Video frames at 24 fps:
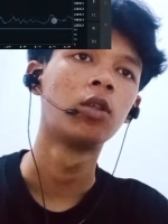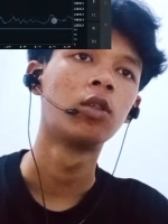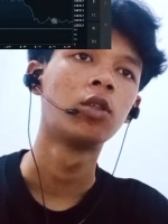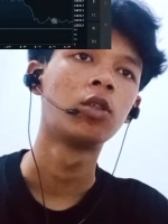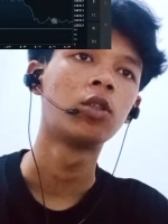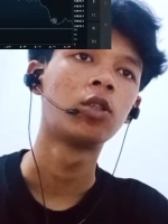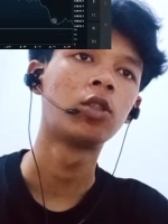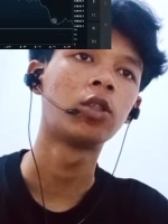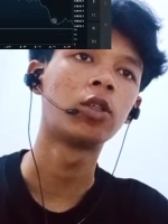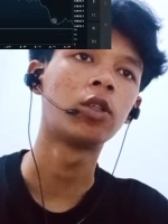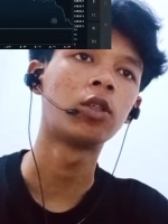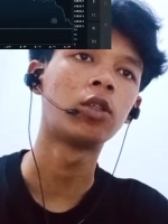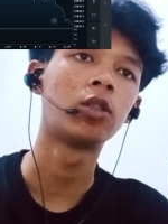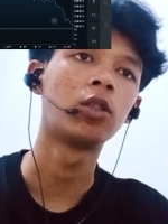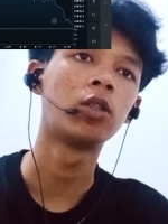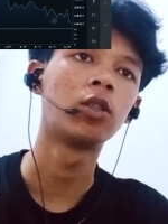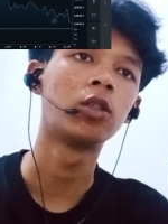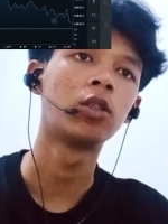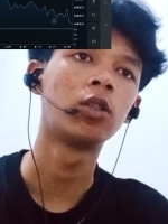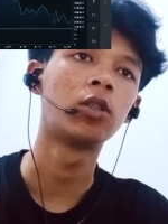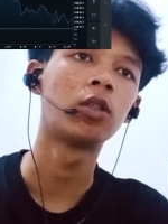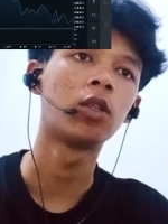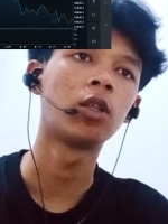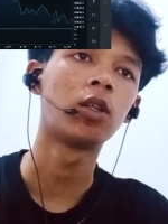share
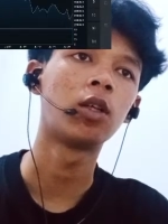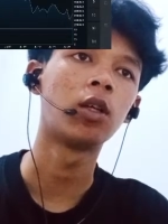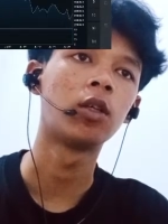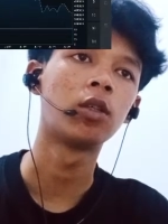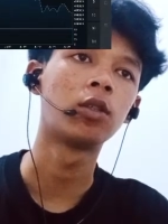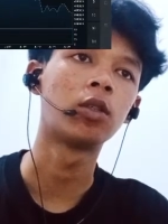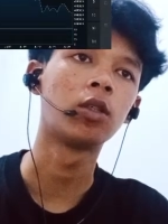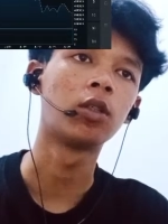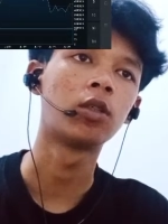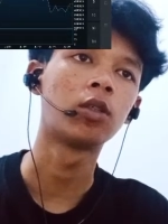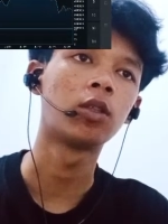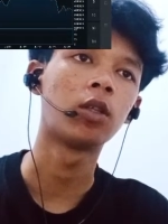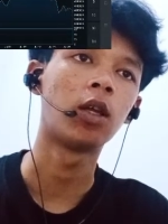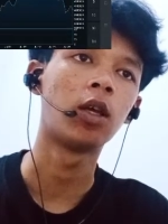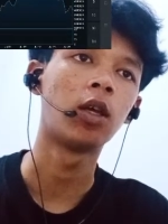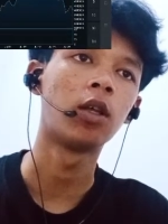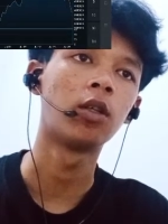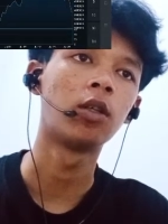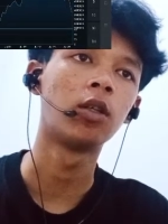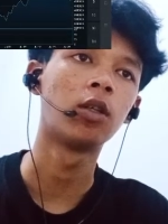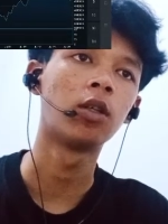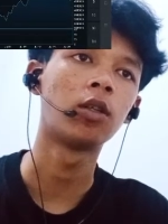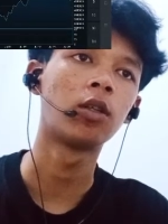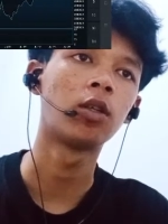digital assets
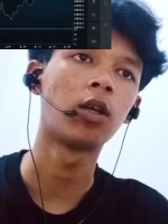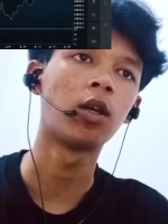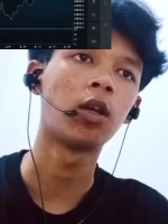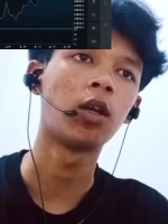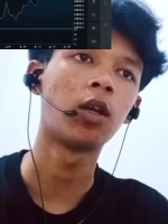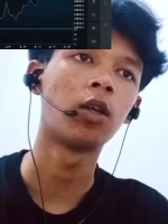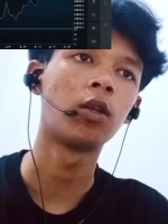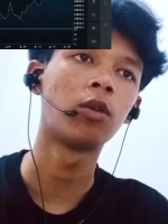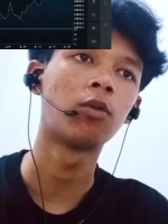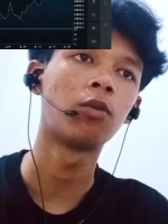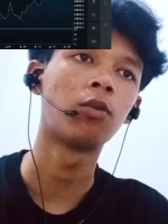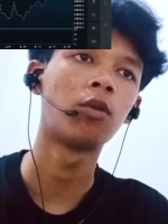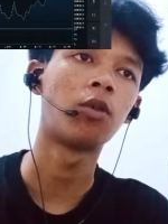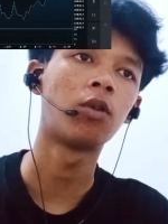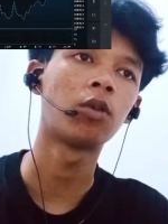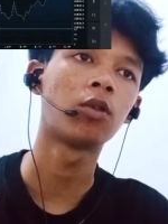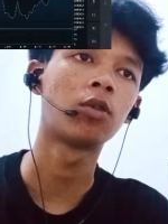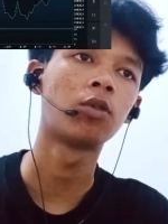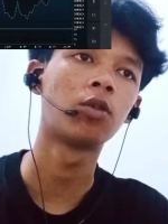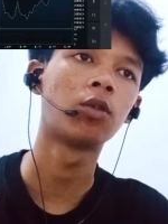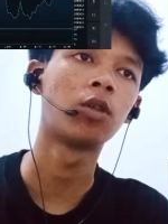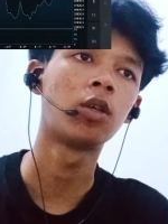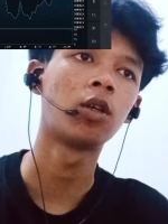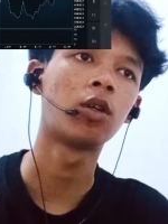and data, and work
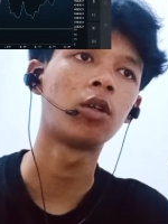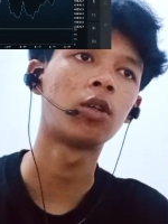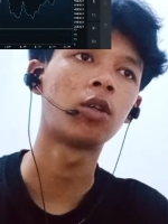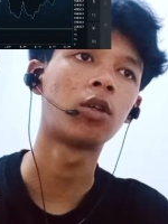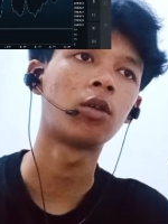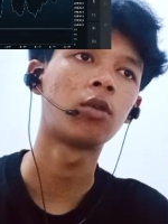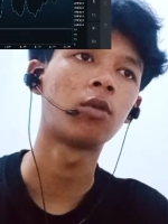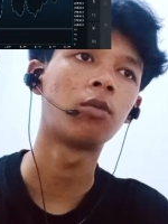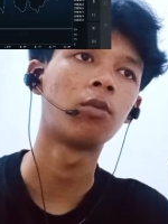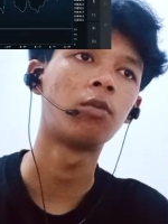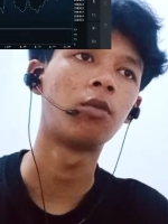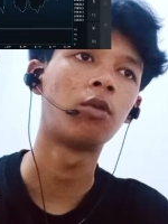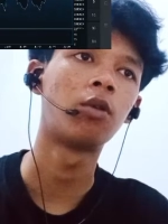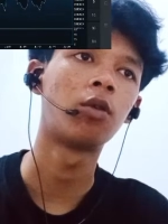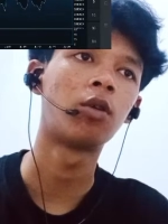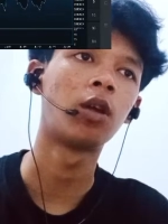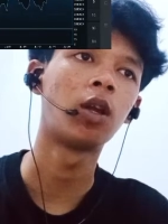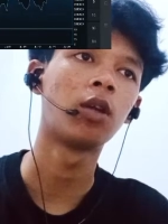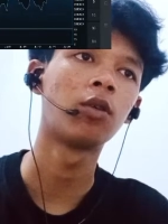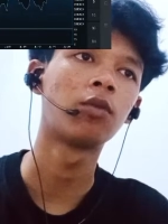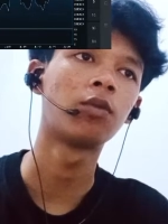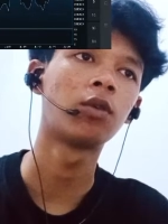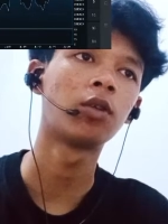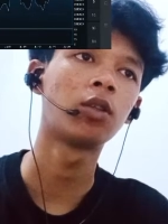together more
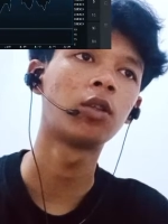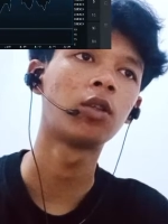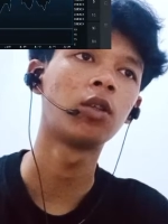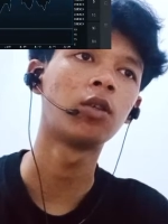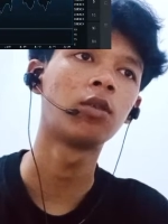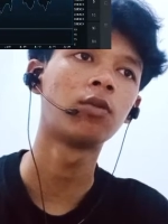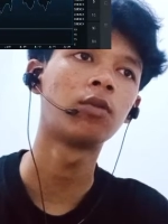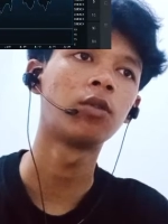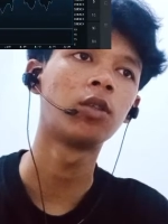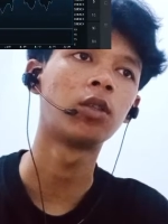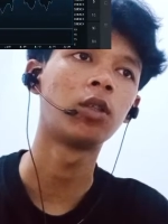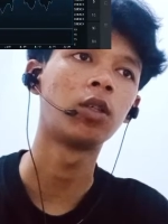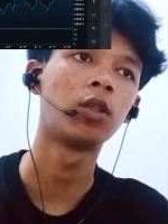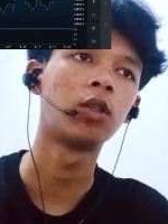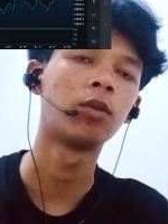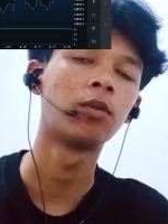effectively.